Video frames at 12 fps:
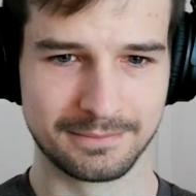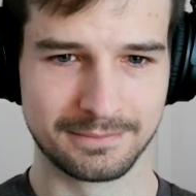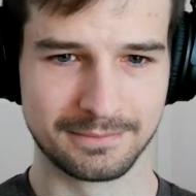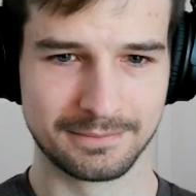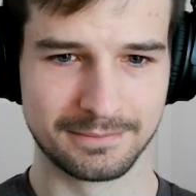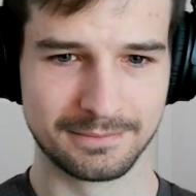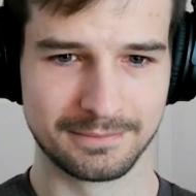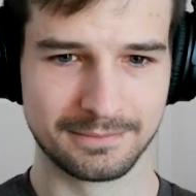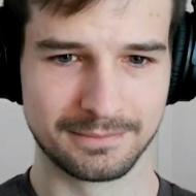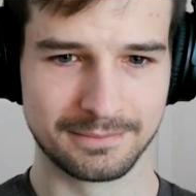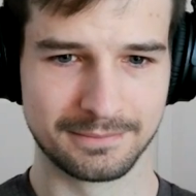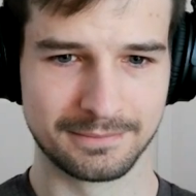
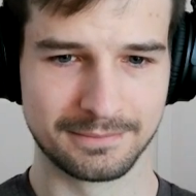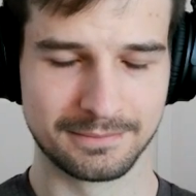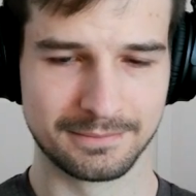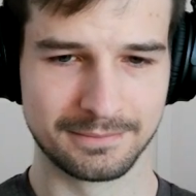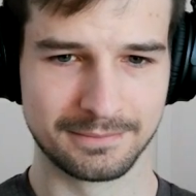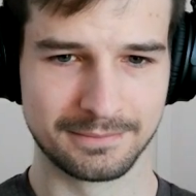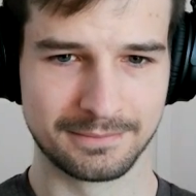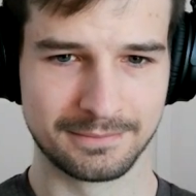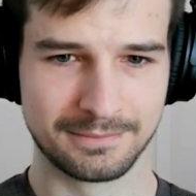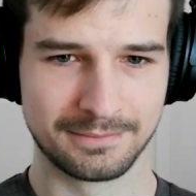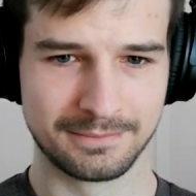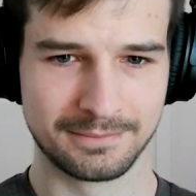
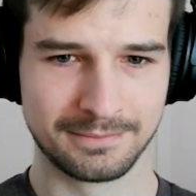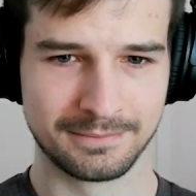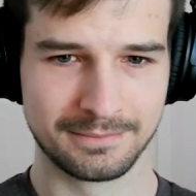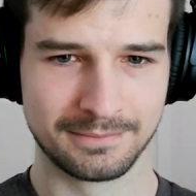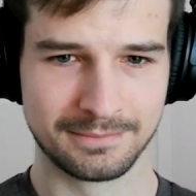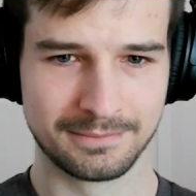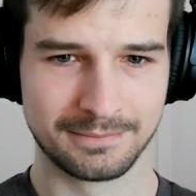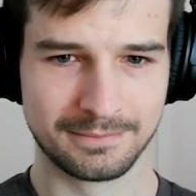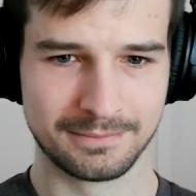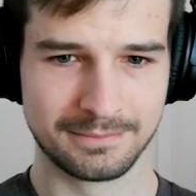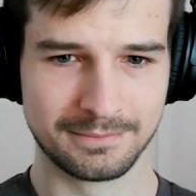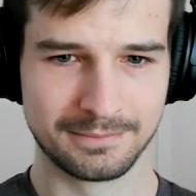
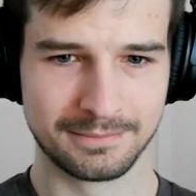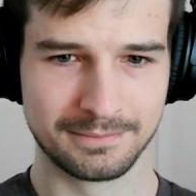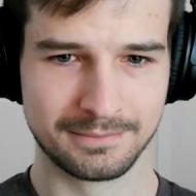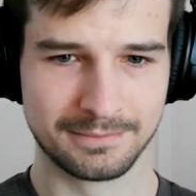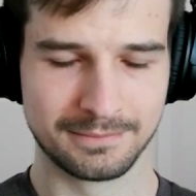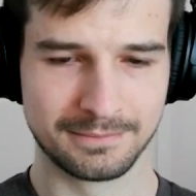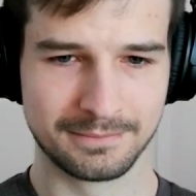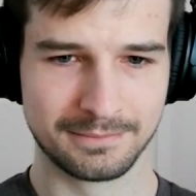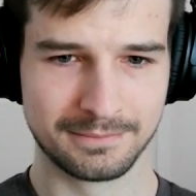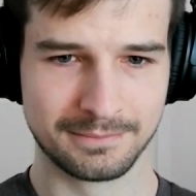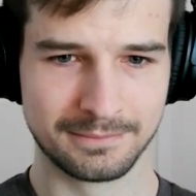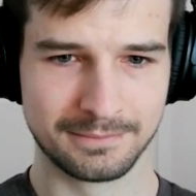
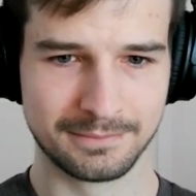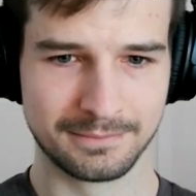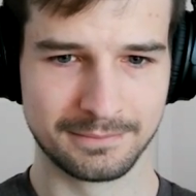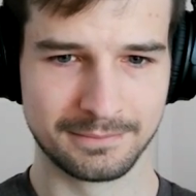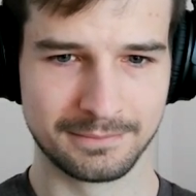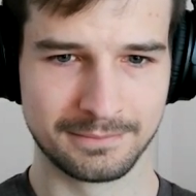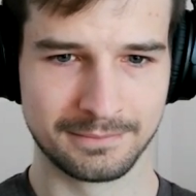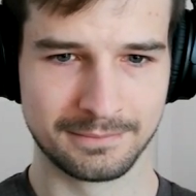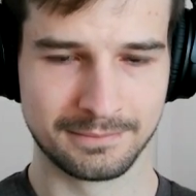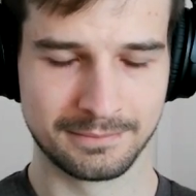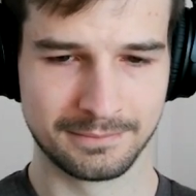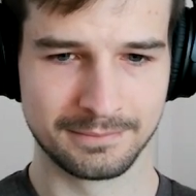
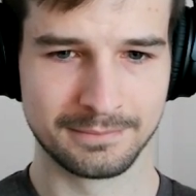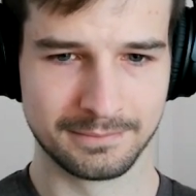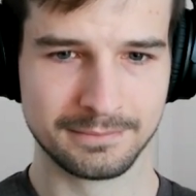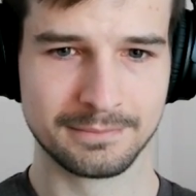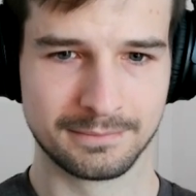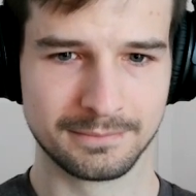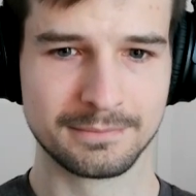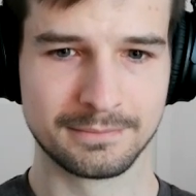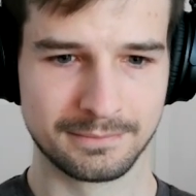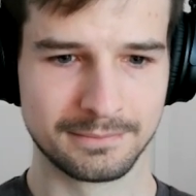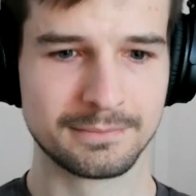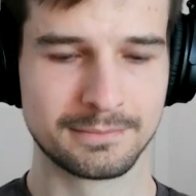
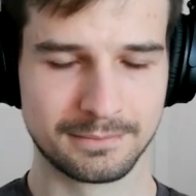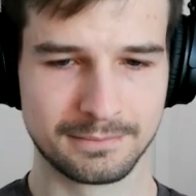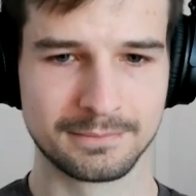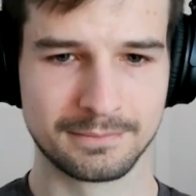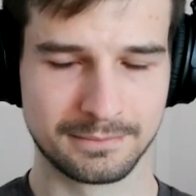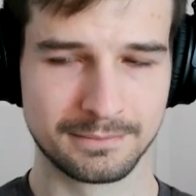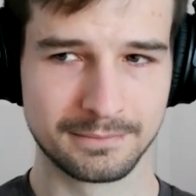(not speaking)